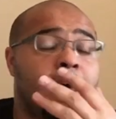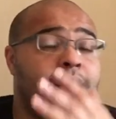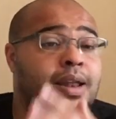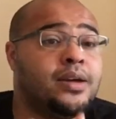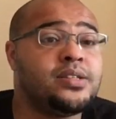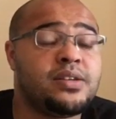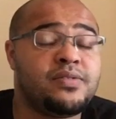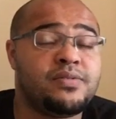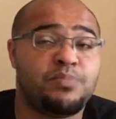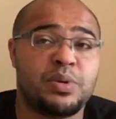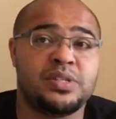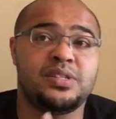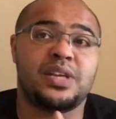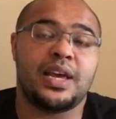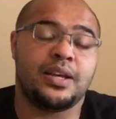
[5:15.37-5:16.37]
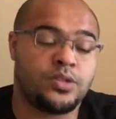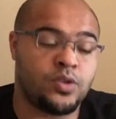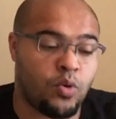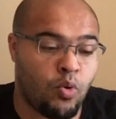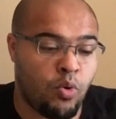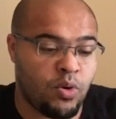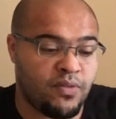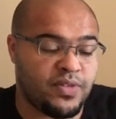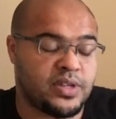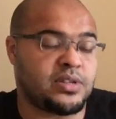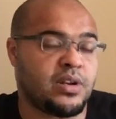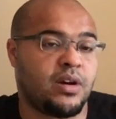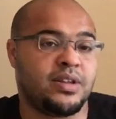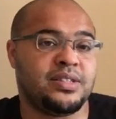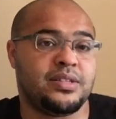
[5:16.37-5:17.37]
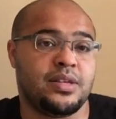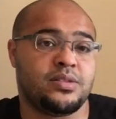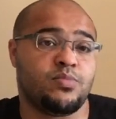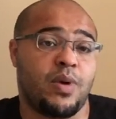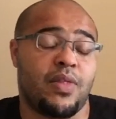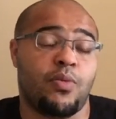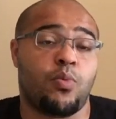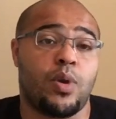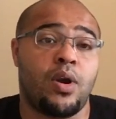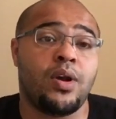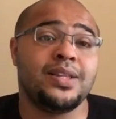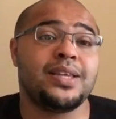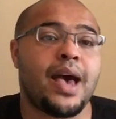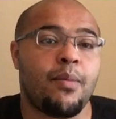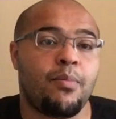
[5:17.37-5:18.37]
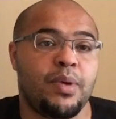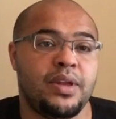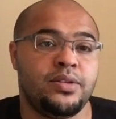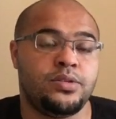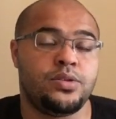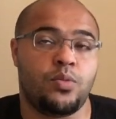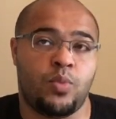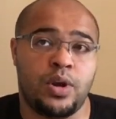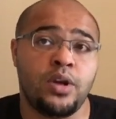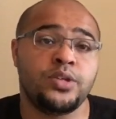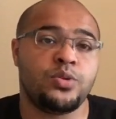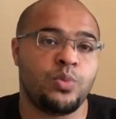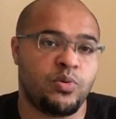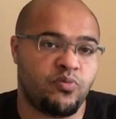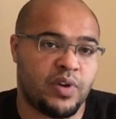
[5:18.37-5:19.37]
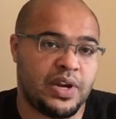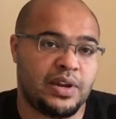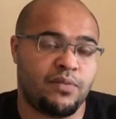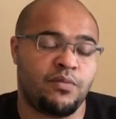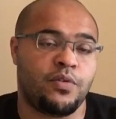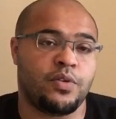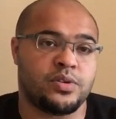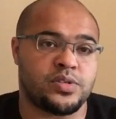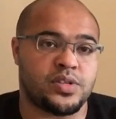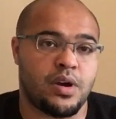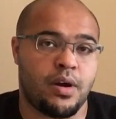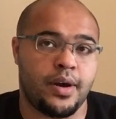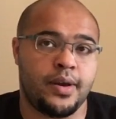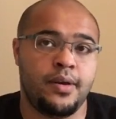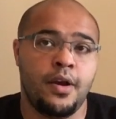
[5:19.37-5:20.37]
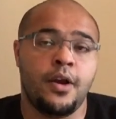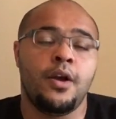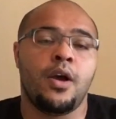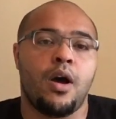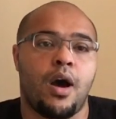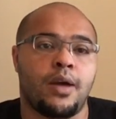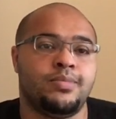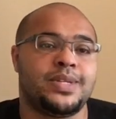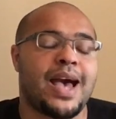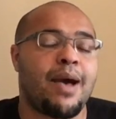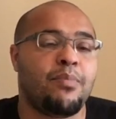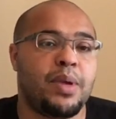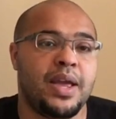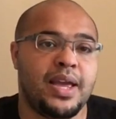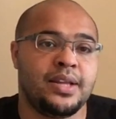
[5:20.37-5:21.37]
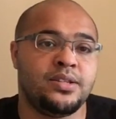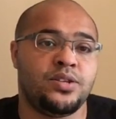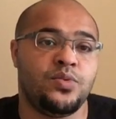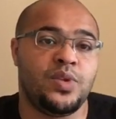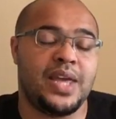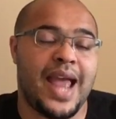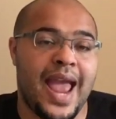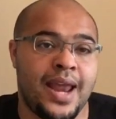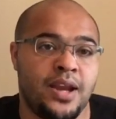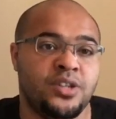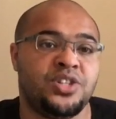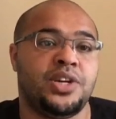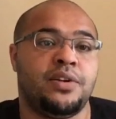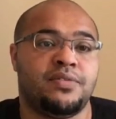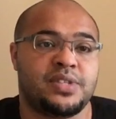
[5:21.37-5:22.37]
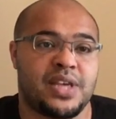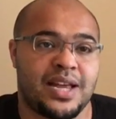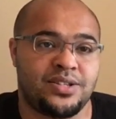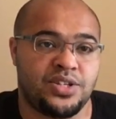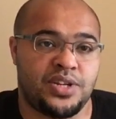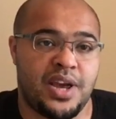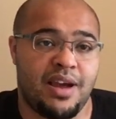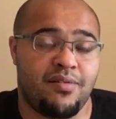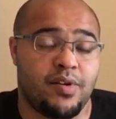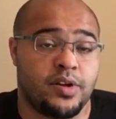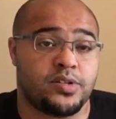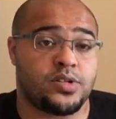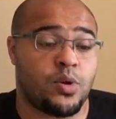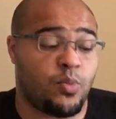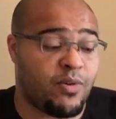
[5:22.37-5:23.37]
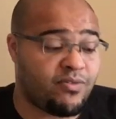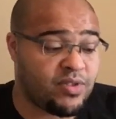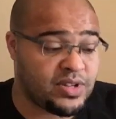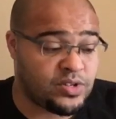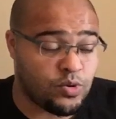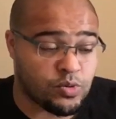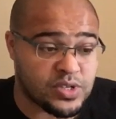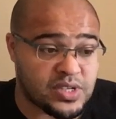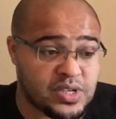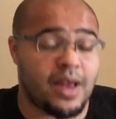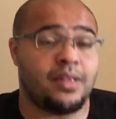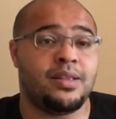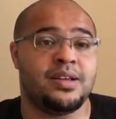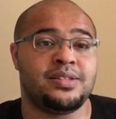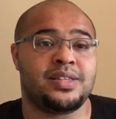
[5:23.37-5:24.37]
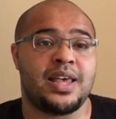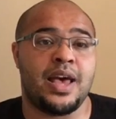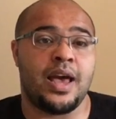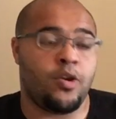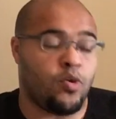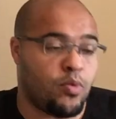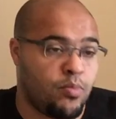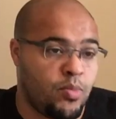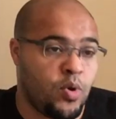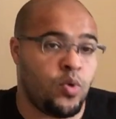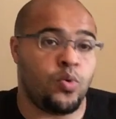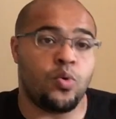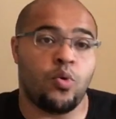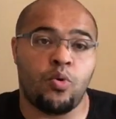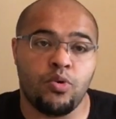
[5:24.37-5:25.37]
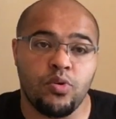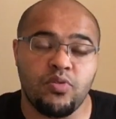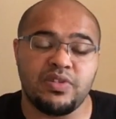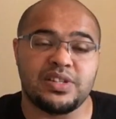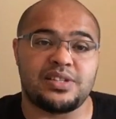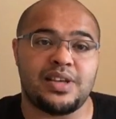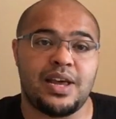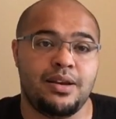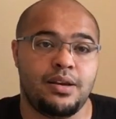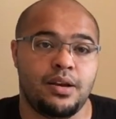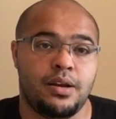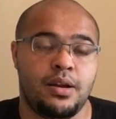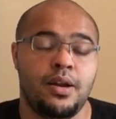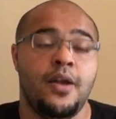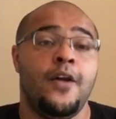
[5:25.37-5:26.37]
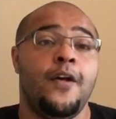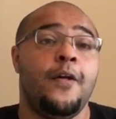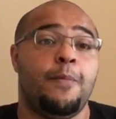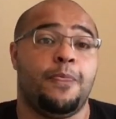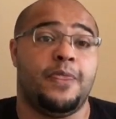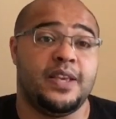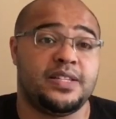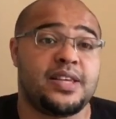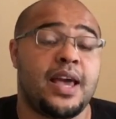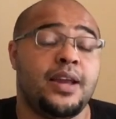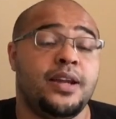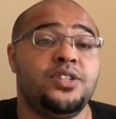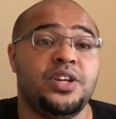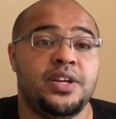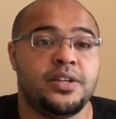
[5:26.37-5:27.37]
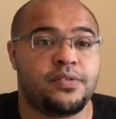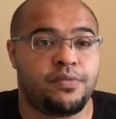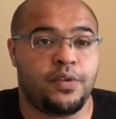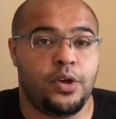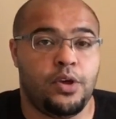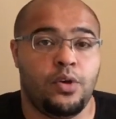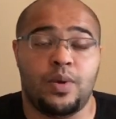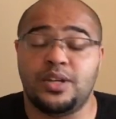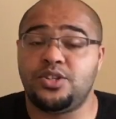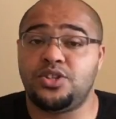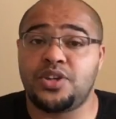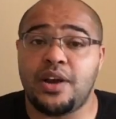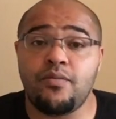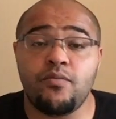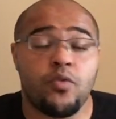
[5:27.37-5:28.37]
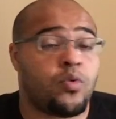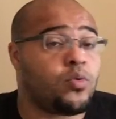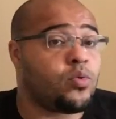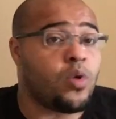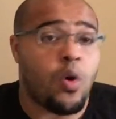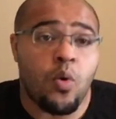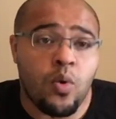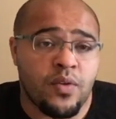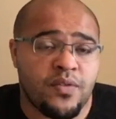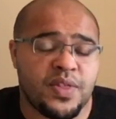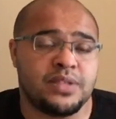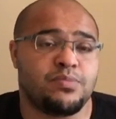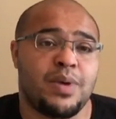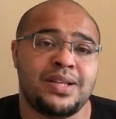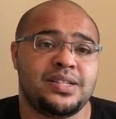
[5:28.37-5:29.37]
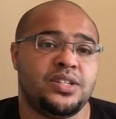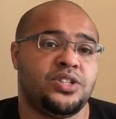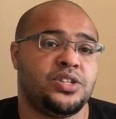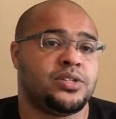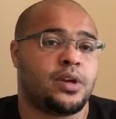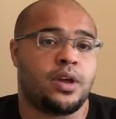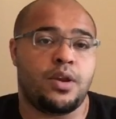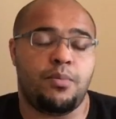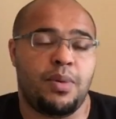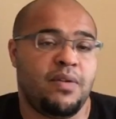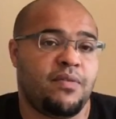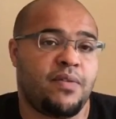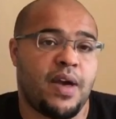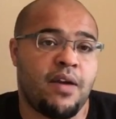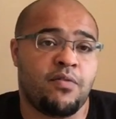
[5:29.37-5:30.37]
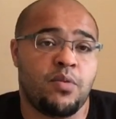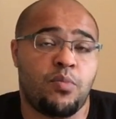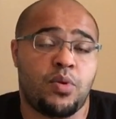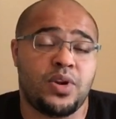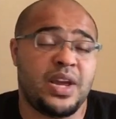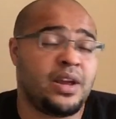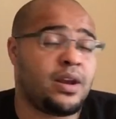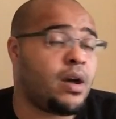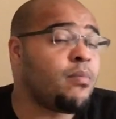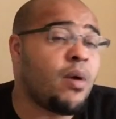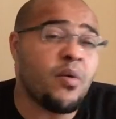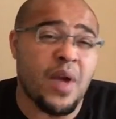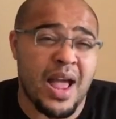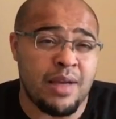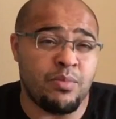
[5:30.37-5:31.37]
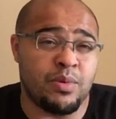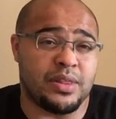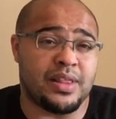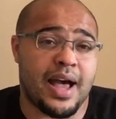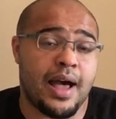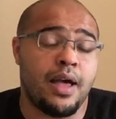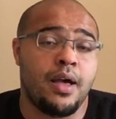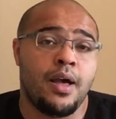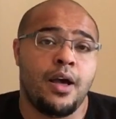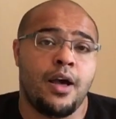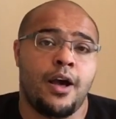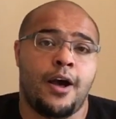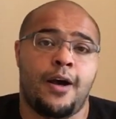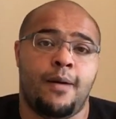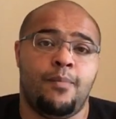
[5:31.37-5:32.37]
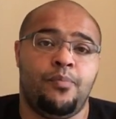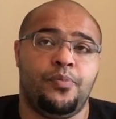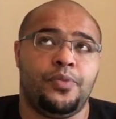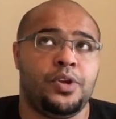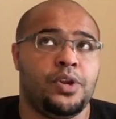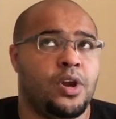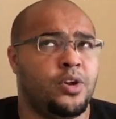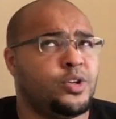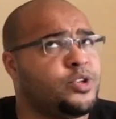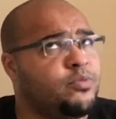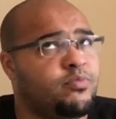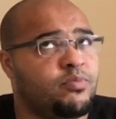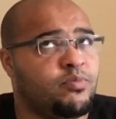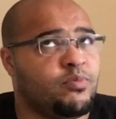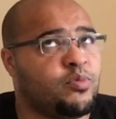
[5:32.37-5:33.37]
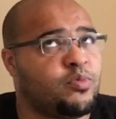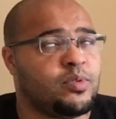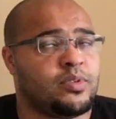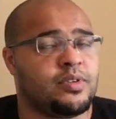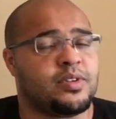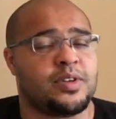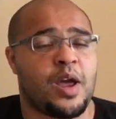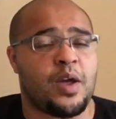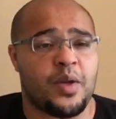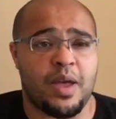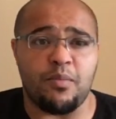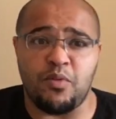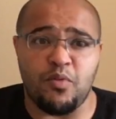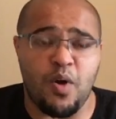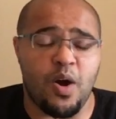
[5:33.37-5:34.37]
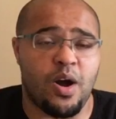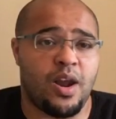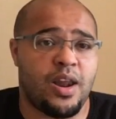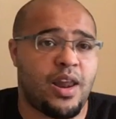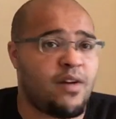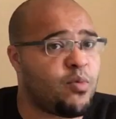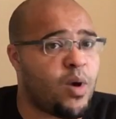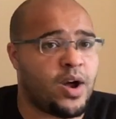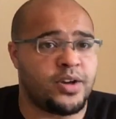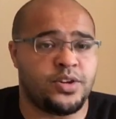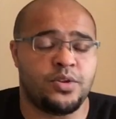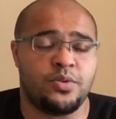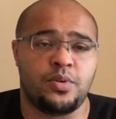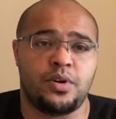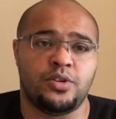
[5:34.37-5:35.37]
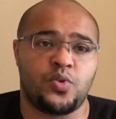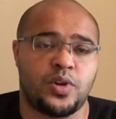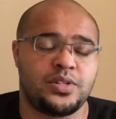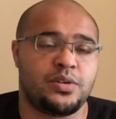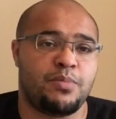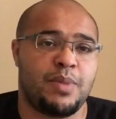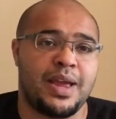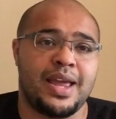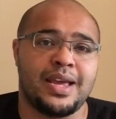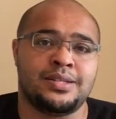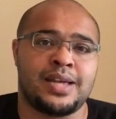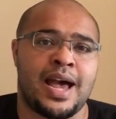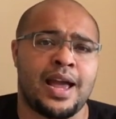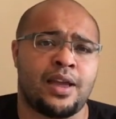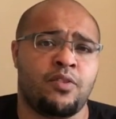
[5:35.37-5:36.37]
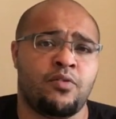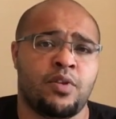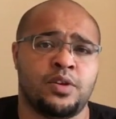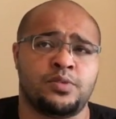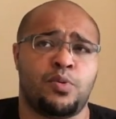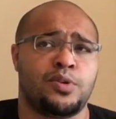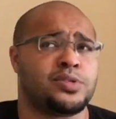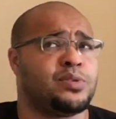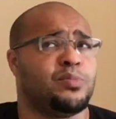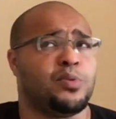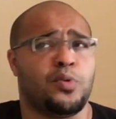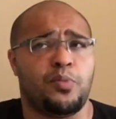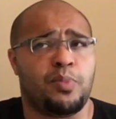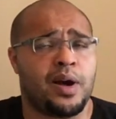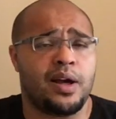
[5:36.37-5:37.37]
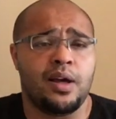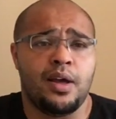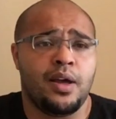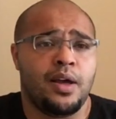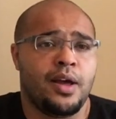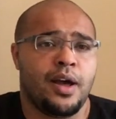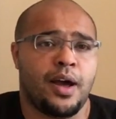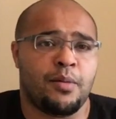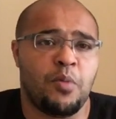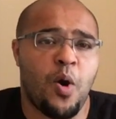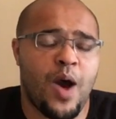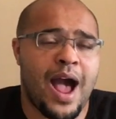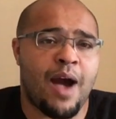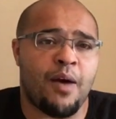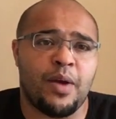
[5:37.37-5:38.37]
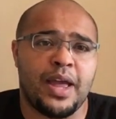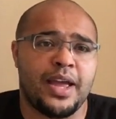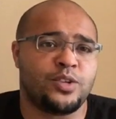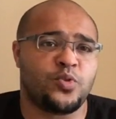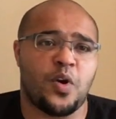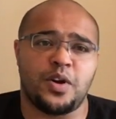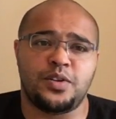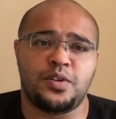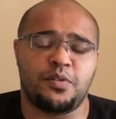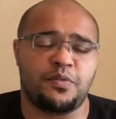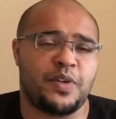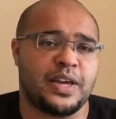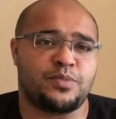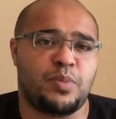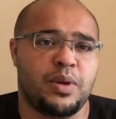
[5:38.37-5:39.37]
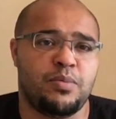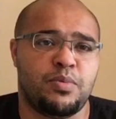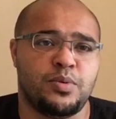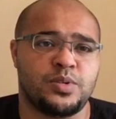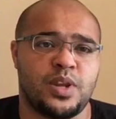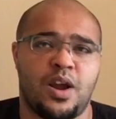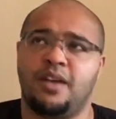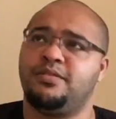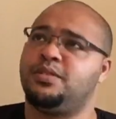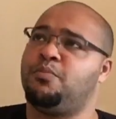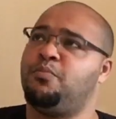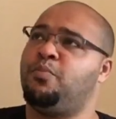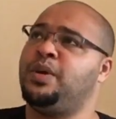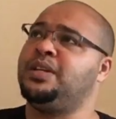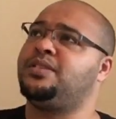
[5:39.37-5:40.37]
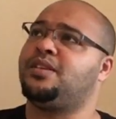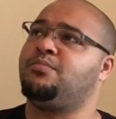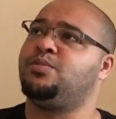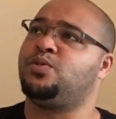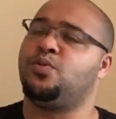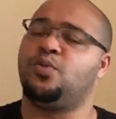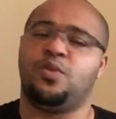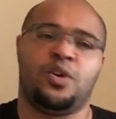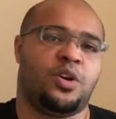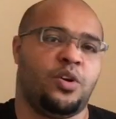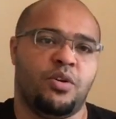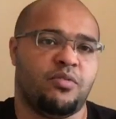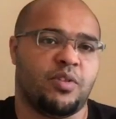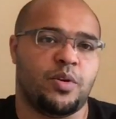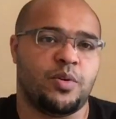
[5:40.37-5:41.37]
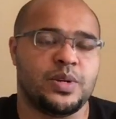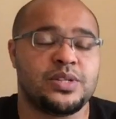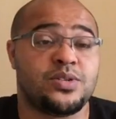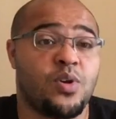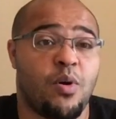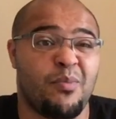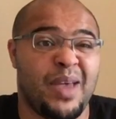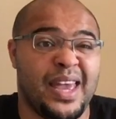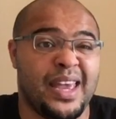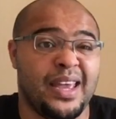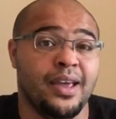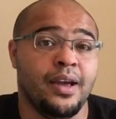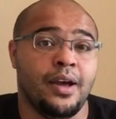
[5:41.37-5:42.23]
and as I've been saying to all of the signs this month, when I tap into, when I do a reading for a sign, I'm tapping into the energy of Sagittarius. So, whether it's your sun that's there, your moon, or your ascendant, this energy is for you. It's general. Not all of these messages are going to be for everybody, and I'm okay okay with that. Um, you know, you shouldn't. Don't get me wrong. I love what I do, and I try to make it as accurate as possible. But I'm not out here trying to fix people's lives and be some sort of guru. It's not me.